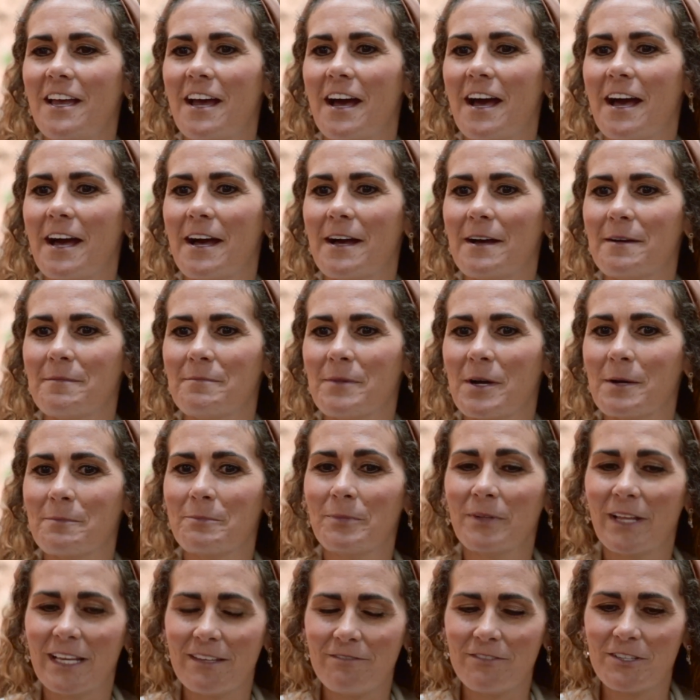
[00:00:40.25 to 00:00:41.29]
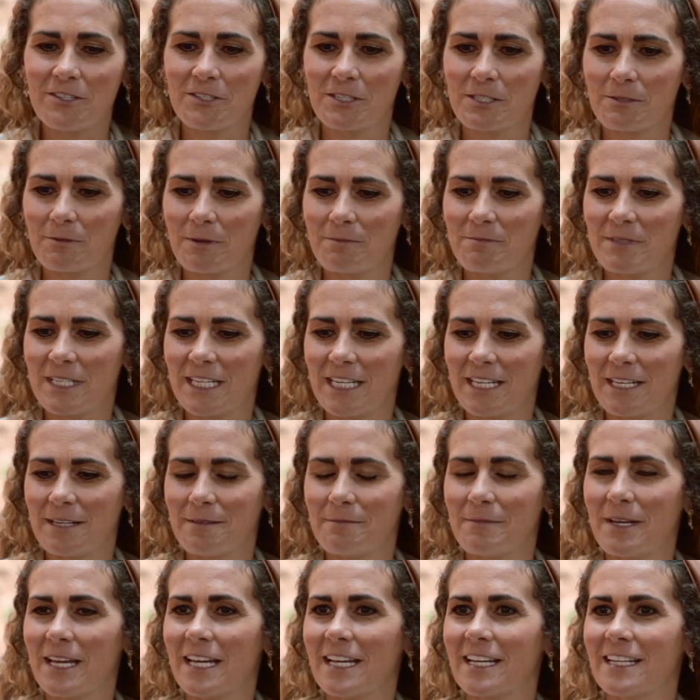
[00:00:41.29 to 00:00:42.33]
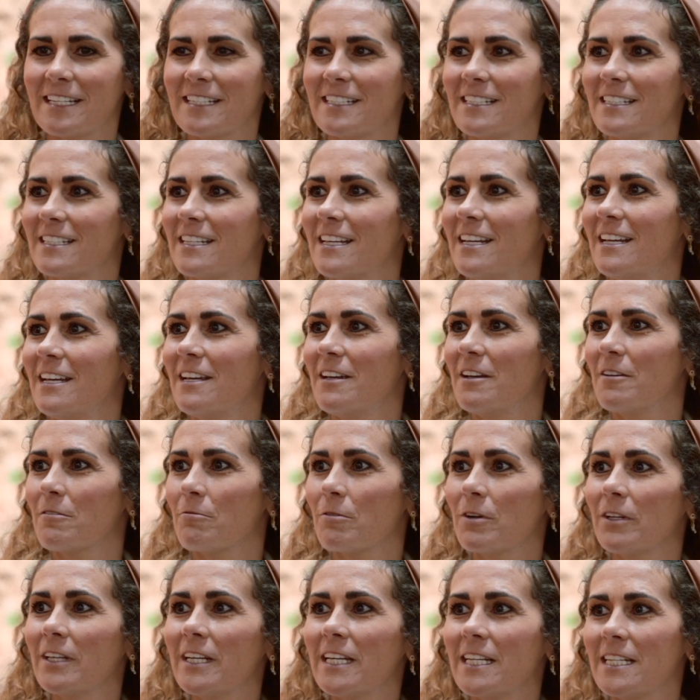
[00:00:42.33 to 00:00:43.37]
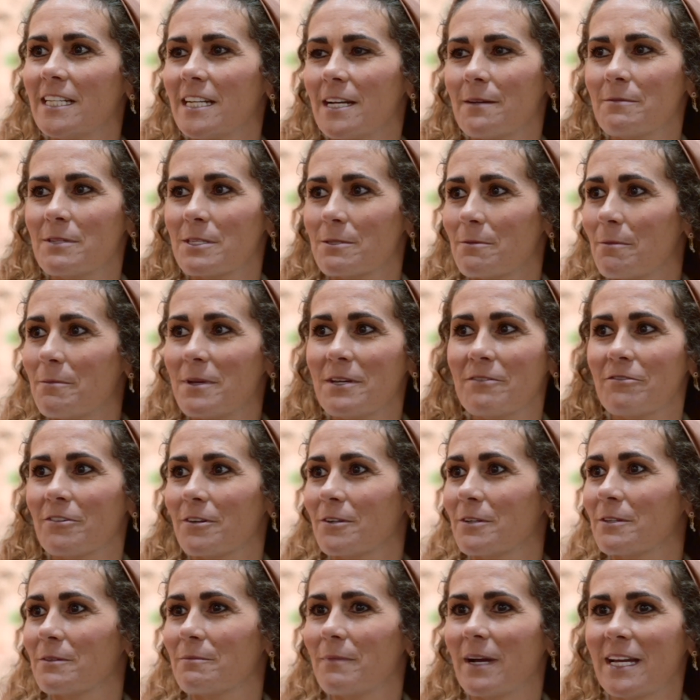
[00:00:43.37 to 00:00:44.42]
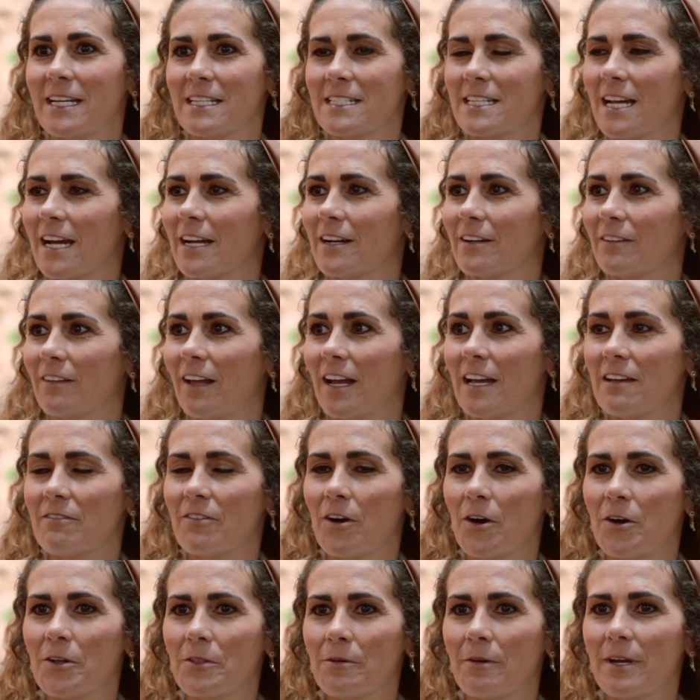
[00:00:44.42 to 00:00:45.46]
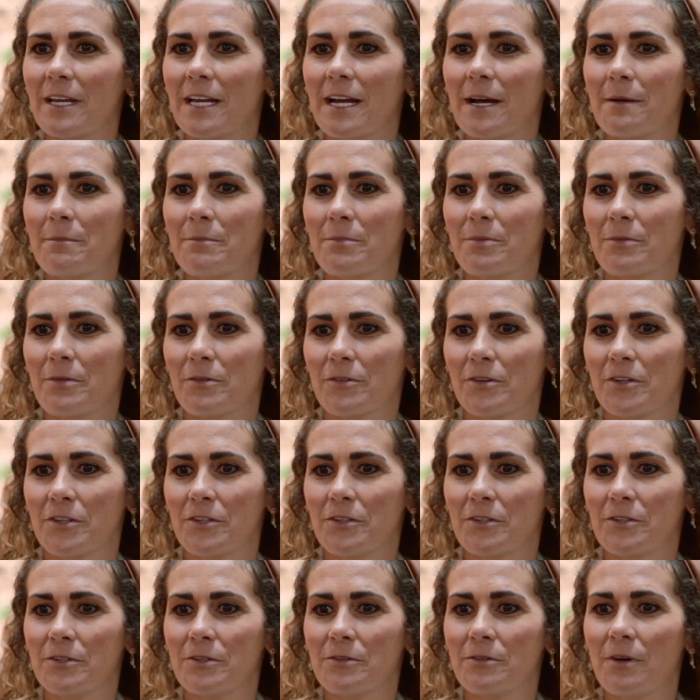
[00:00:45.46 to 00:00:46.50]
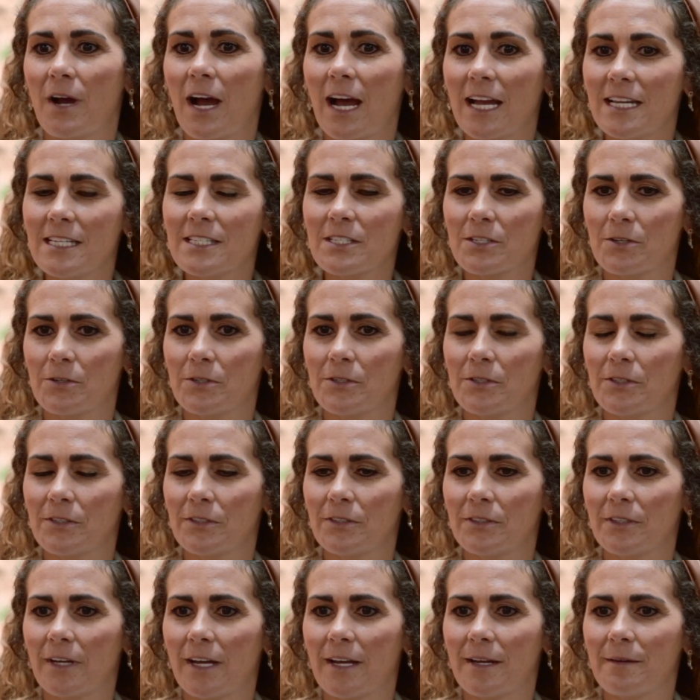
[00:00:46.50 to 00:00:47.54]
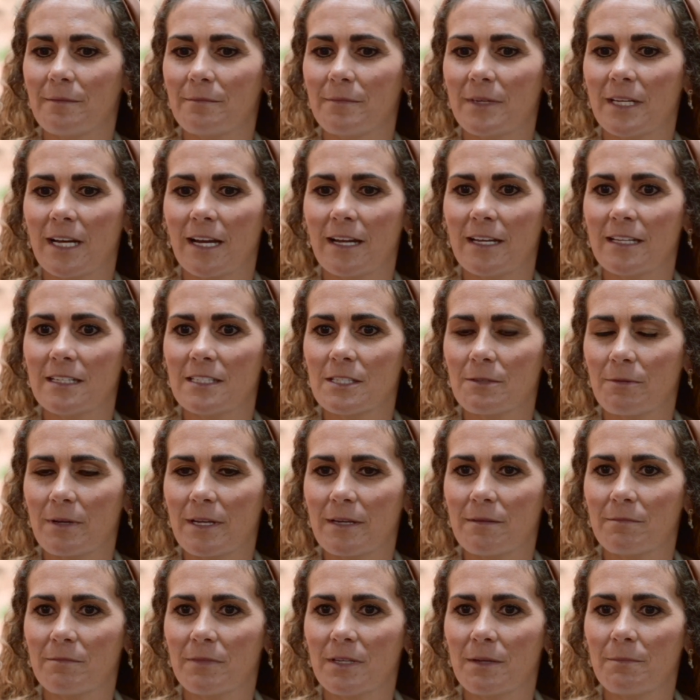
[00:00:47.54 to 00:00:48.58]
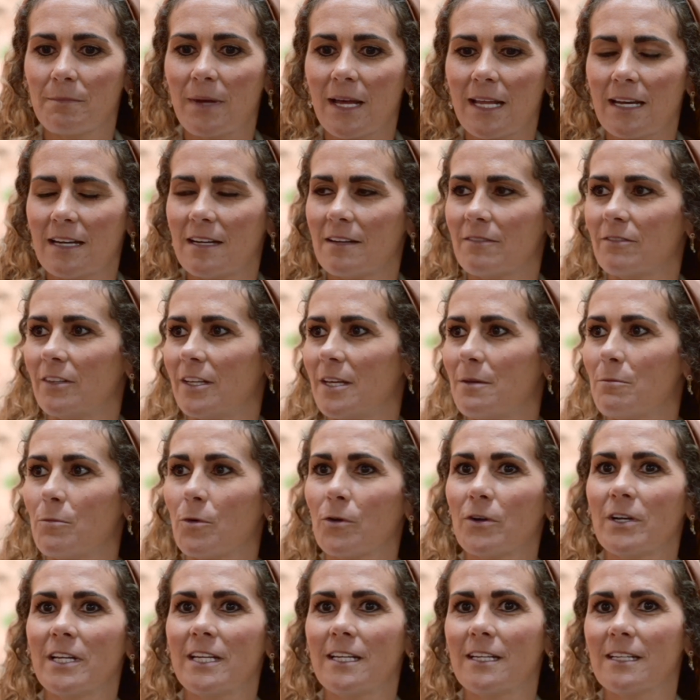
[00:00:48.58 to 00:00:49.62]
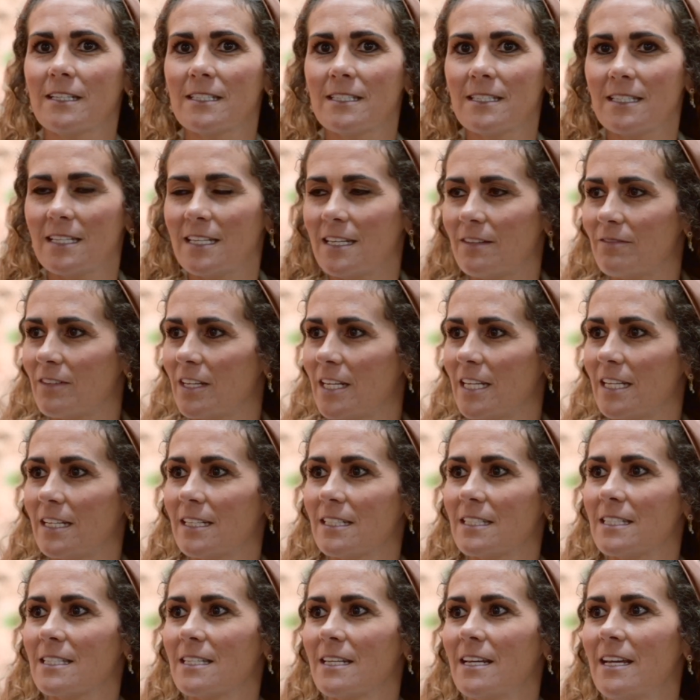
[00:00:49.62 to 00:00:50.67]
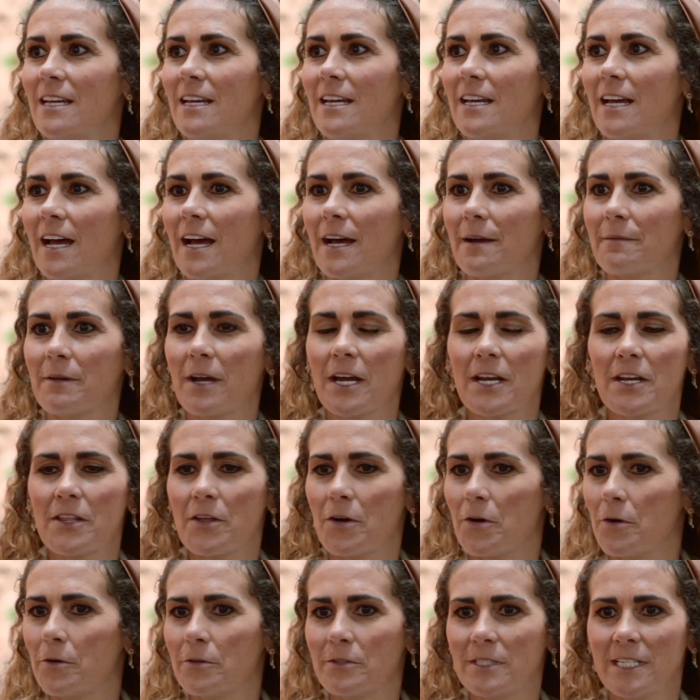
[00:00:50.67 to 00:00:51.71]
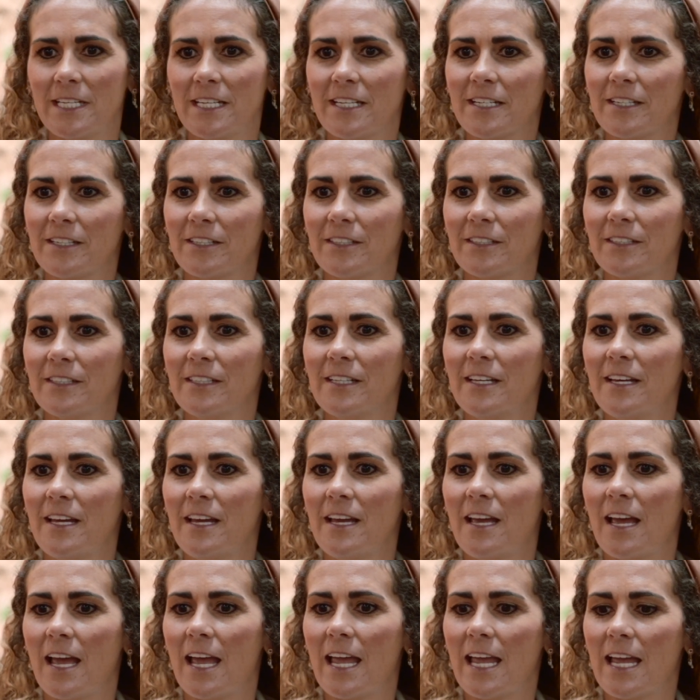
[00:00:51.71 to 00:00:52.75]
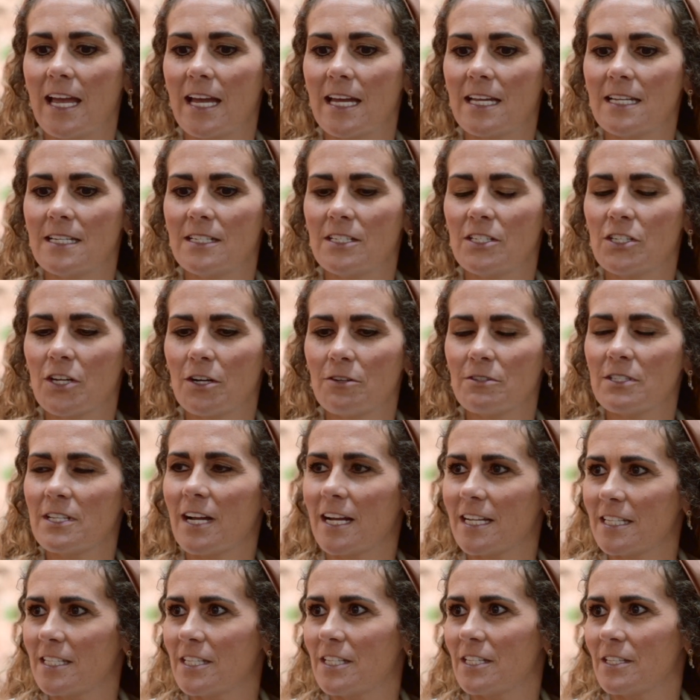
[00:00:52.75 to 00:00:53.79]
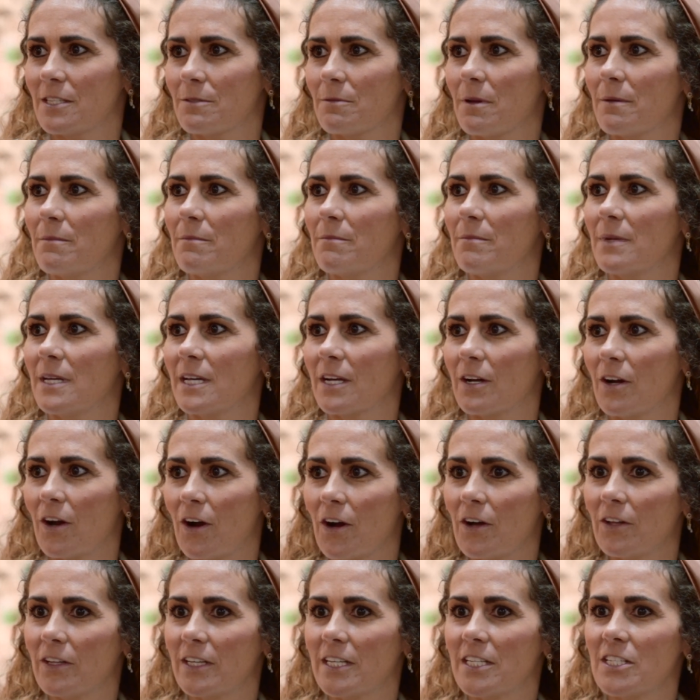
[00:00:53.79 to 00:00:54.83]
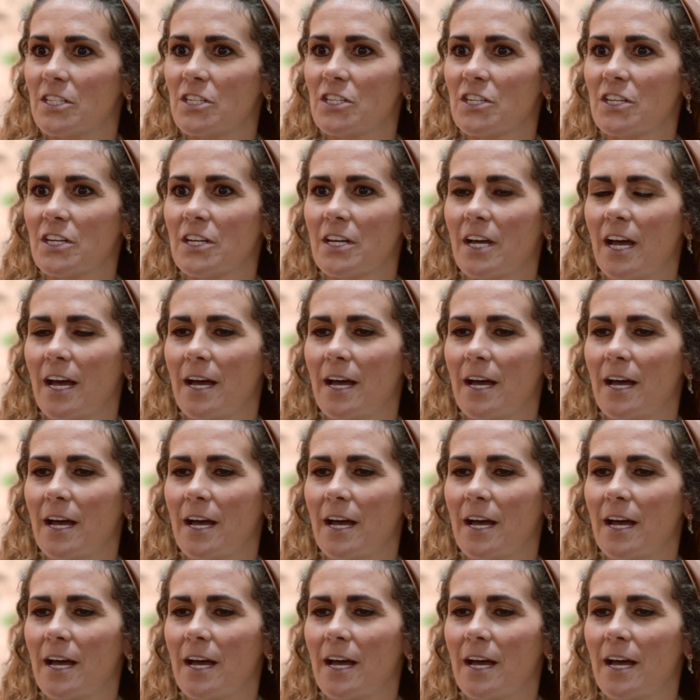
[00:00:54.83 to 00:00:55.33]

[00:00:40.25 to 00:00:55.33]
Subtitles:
on Plainview swim team and really ended up swimming for my entire life, all the way up through high school, and I swam competitively mornings, evenings, kind of the whole deal, and chose not to swim in college.